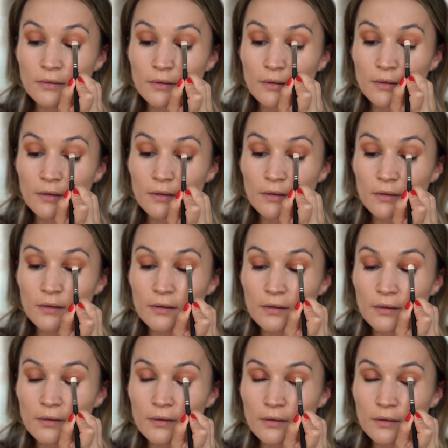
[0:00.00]

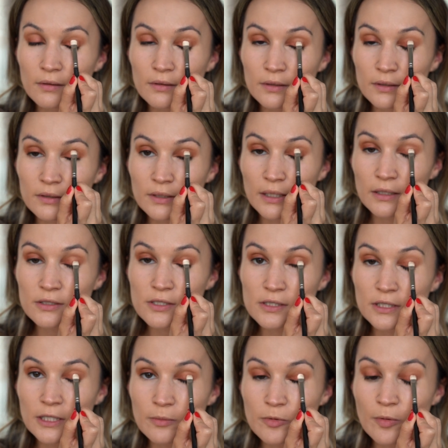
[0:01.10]
To kind of
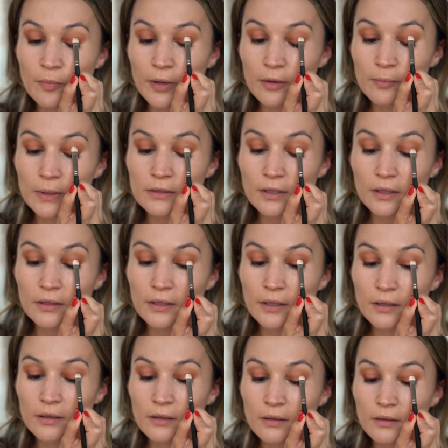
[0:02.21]
just keep the pigment on
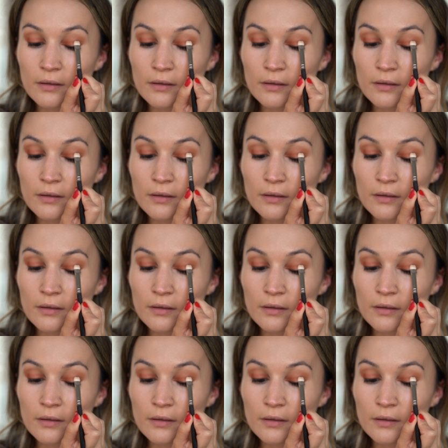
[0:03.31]
there.